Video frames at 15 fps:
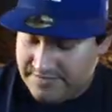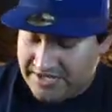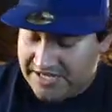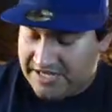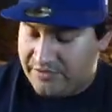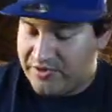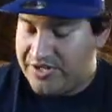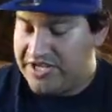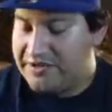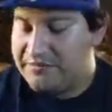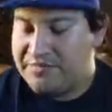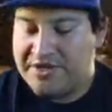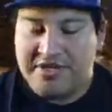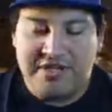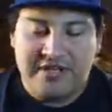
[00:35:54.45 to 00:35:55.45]
Can we
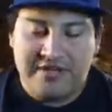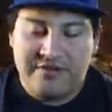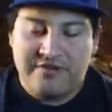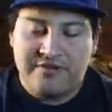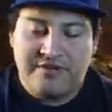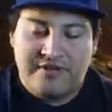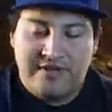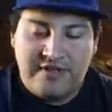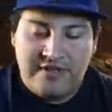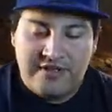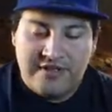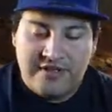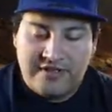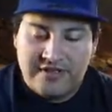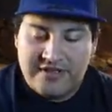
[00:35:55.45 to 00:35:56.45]
hit big?
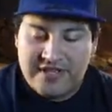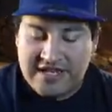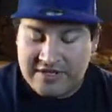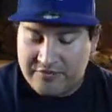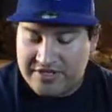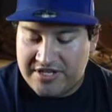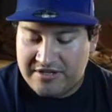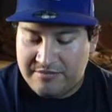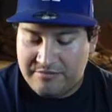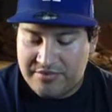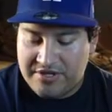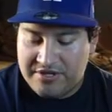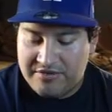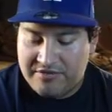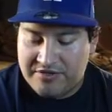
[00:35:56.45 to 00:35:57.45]
Can we hit
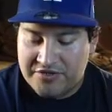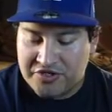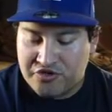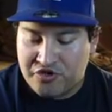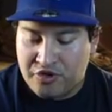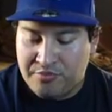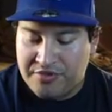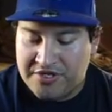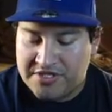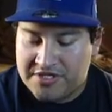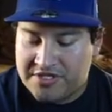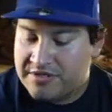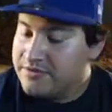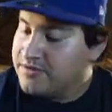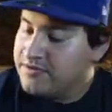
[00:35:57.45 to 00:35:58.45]
big? There's a
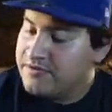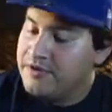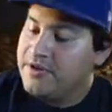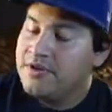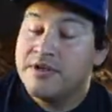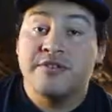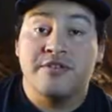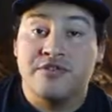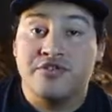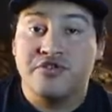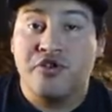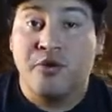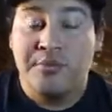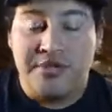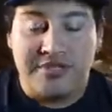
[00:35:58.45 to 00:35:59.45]
Tropius. There's a
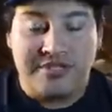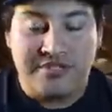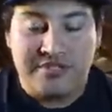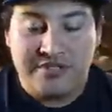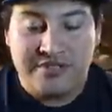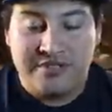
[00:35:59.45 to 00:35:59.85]
Tropius.